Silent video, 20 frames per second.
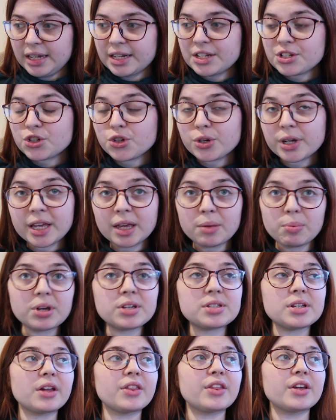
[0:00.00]
it's tricky,
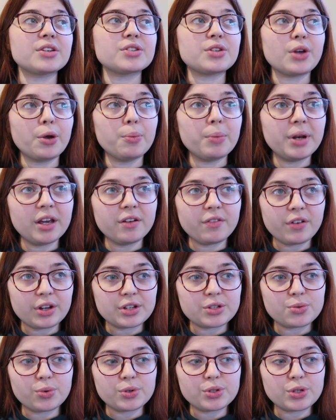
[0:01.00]
because I think so many of
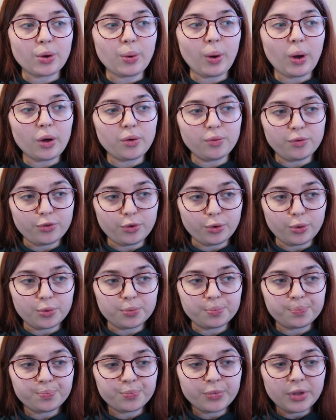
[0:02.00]
us were so
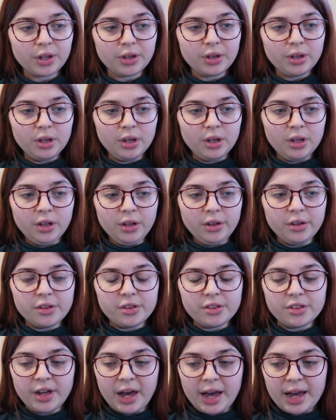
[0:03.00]
hopeful
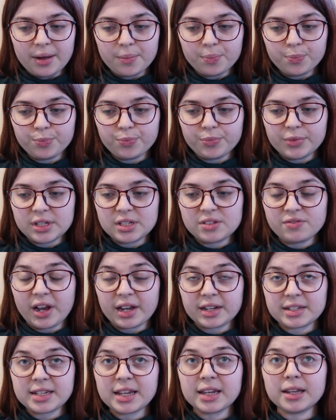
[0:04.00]
that this
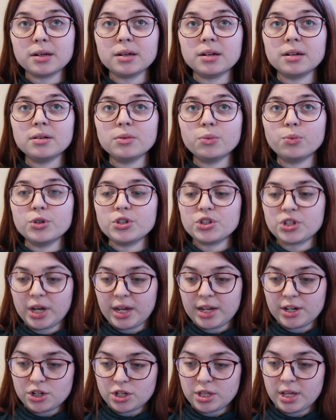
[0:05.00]
vaccine would
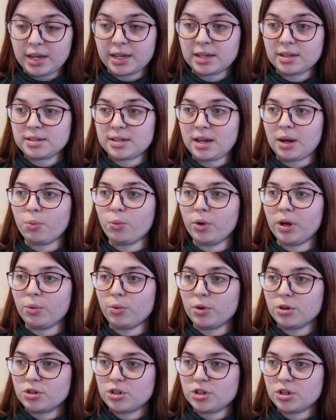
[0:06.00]
change things and we
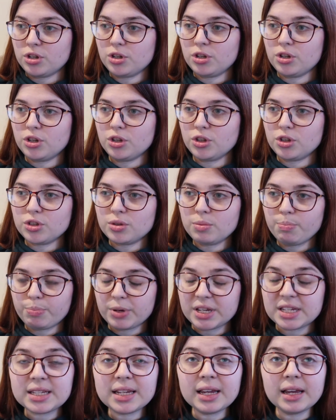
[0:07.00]
would
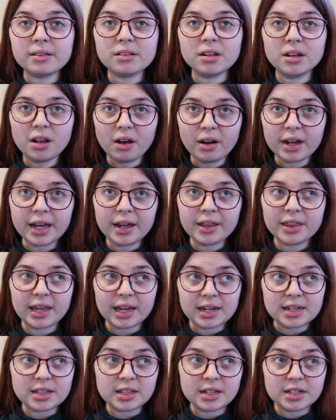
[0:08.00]
be seeing the light at the
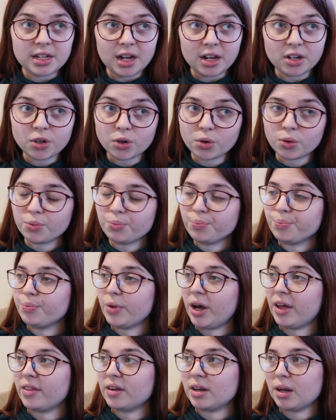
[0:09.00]
end of the tunnel,
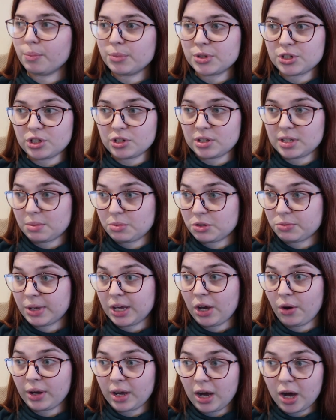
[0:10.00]
and the numbers just seem to be
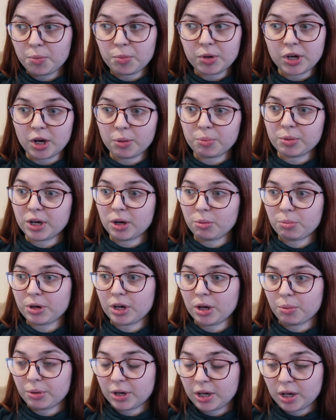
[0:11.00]
going up and up and up
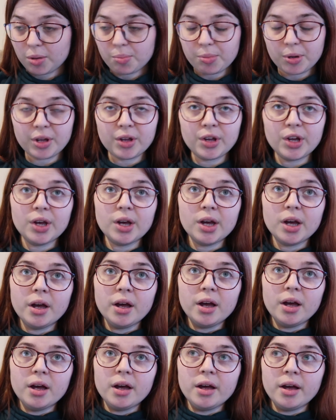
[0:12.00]
and up and up.
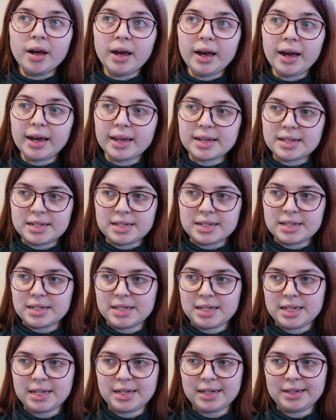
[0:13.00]

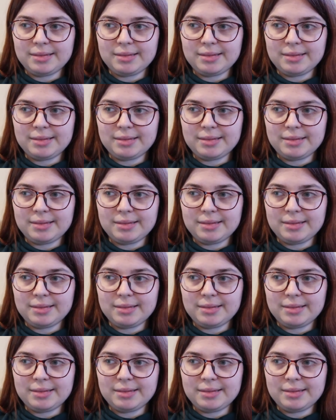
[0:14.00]
And